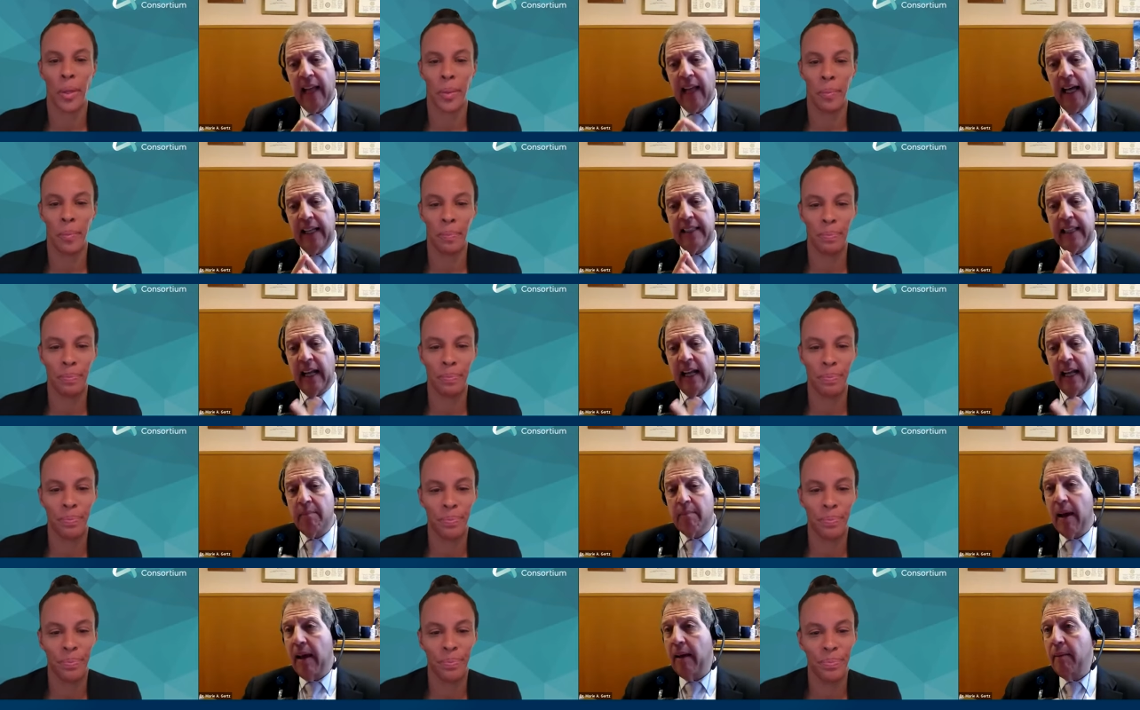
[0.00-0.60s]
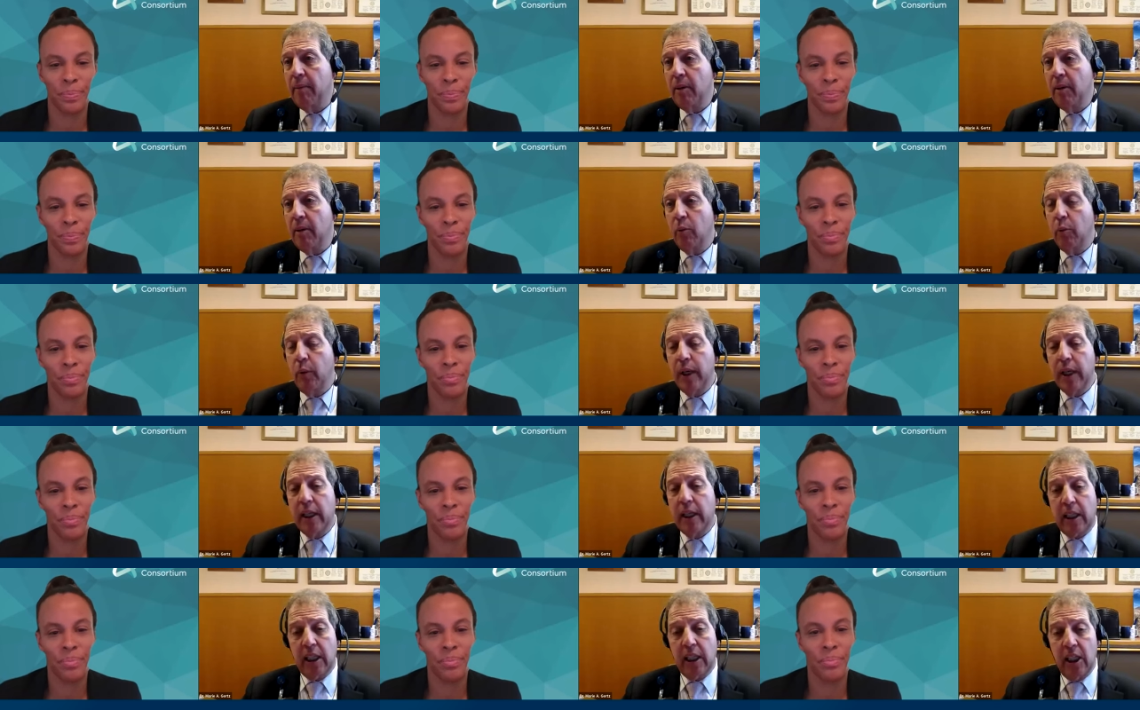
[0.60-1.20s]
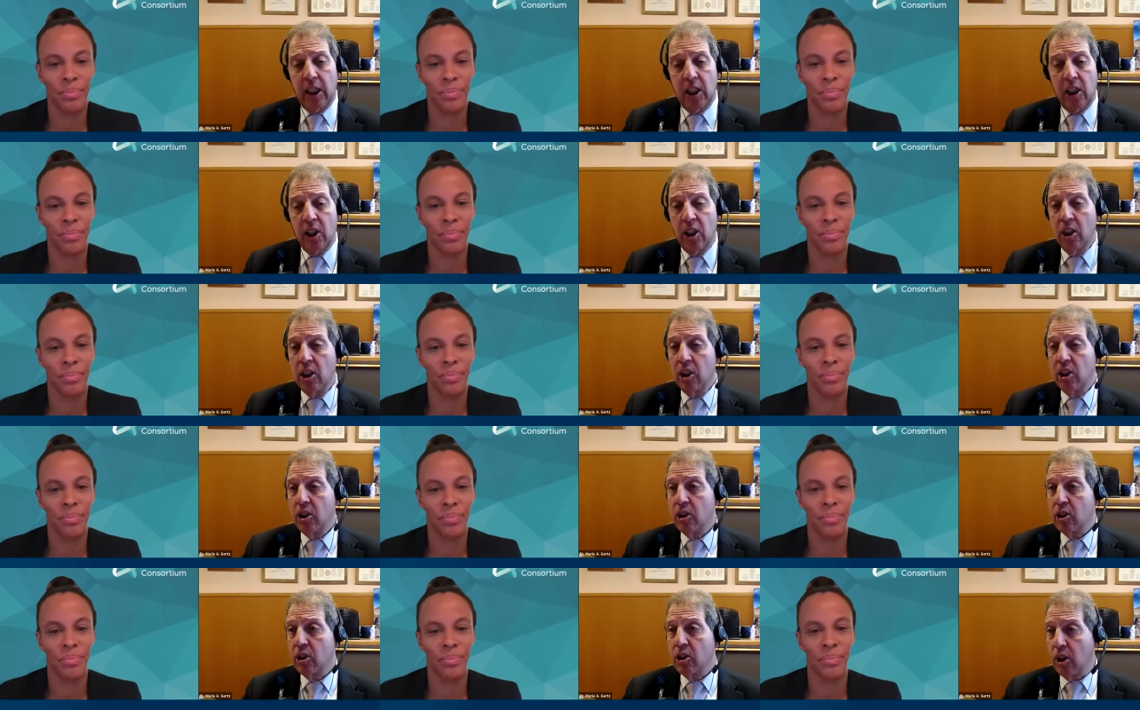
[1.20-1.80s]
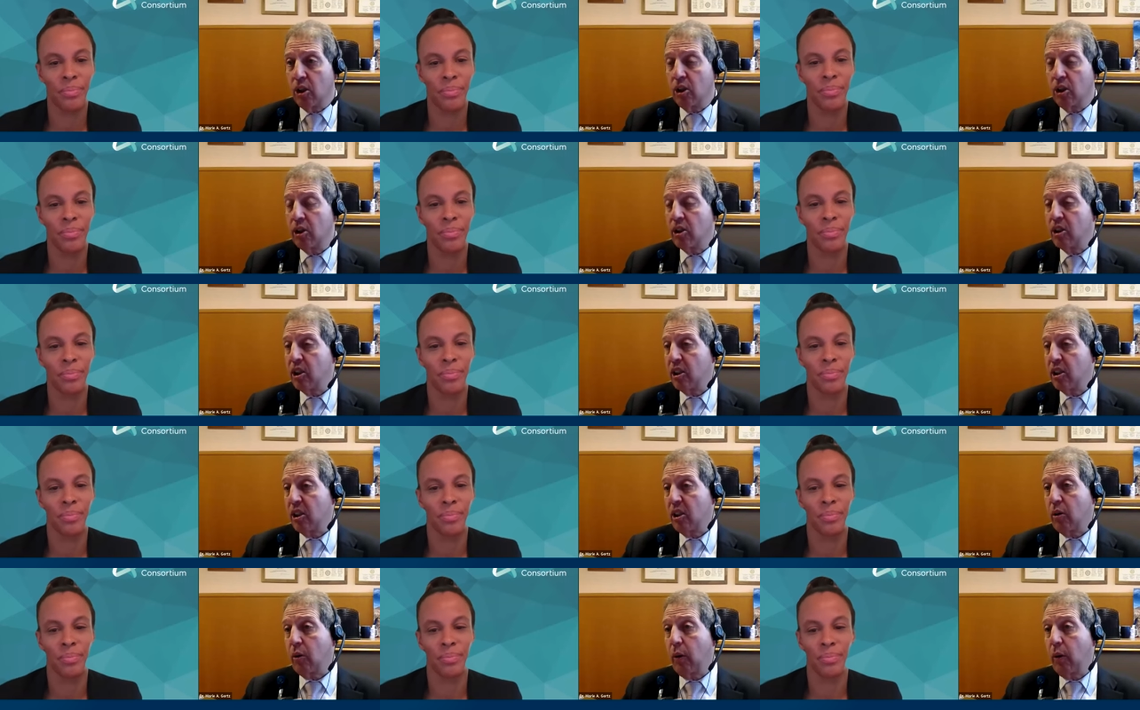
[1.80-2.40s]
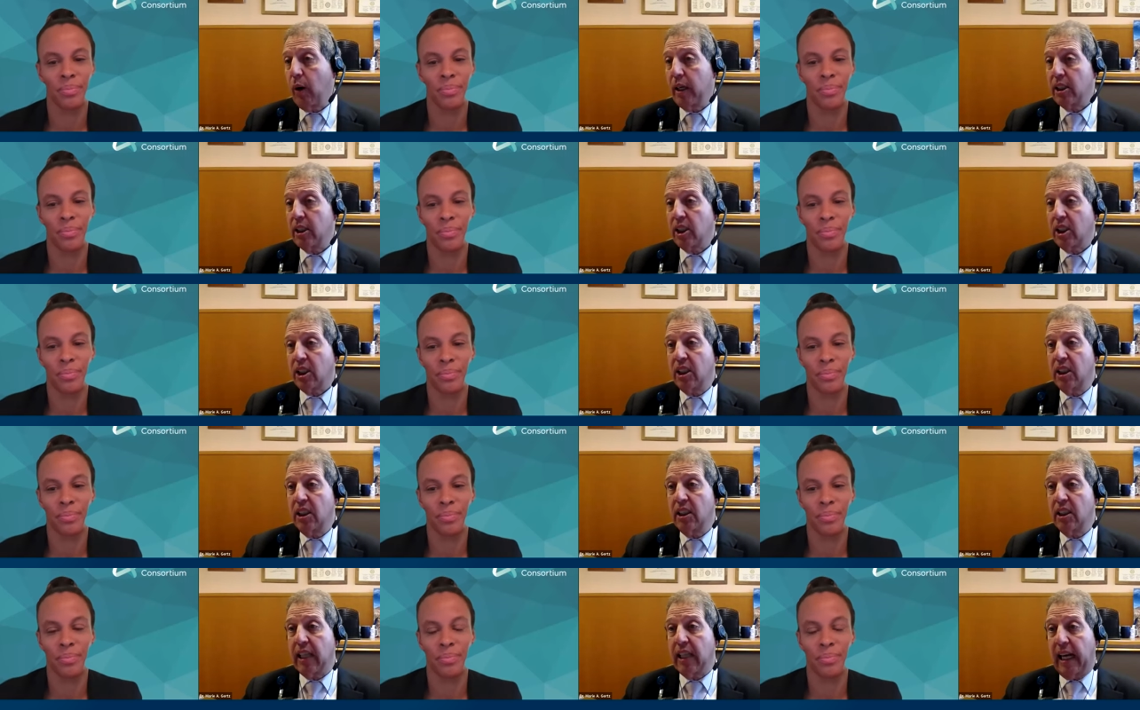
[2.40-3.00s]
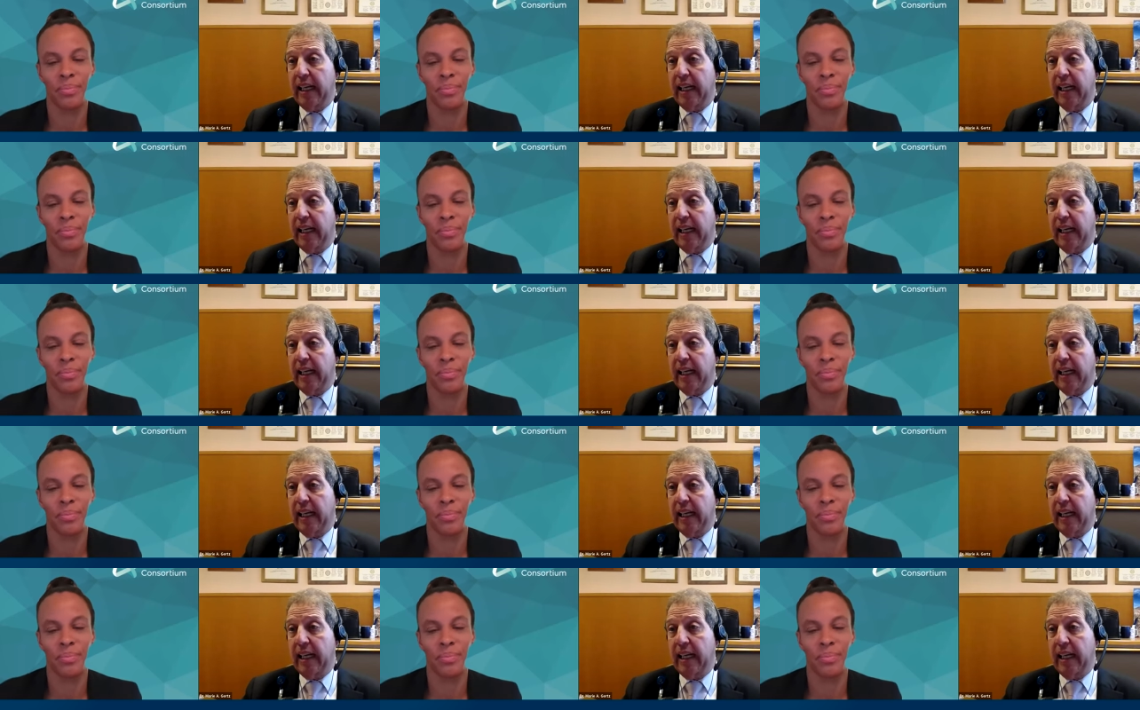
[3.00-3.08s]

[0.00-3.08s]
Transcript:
Speaker 1: and then maybe we can turn to the questions.